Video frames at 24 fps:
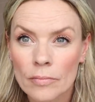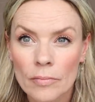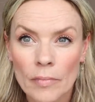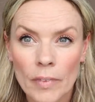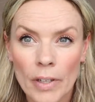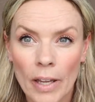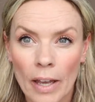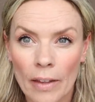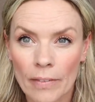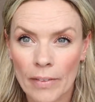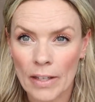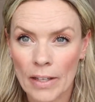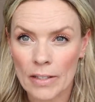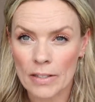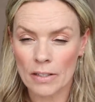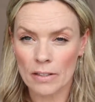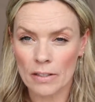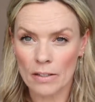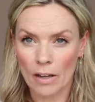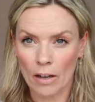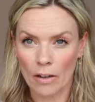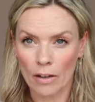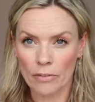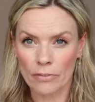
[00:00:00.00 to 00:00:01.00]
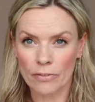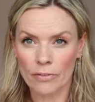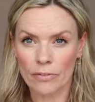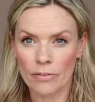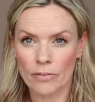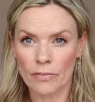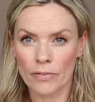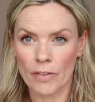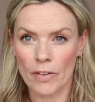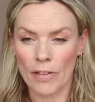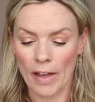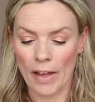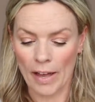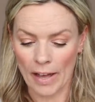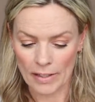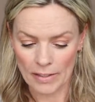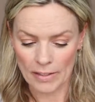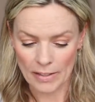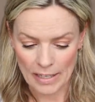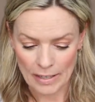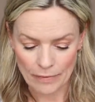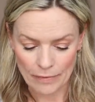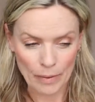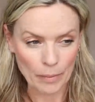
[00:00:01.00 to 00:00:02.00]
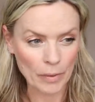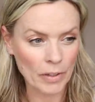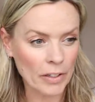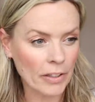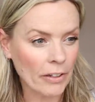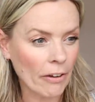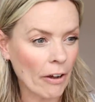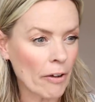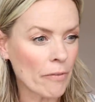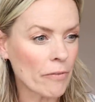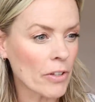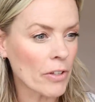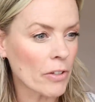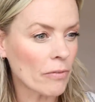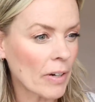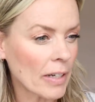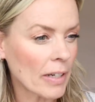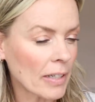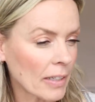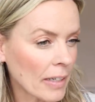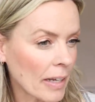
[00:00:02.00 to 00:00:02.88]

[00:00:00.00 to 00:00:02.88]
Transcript: Yeah, that's enough for that. And if I'm gonna go in for the red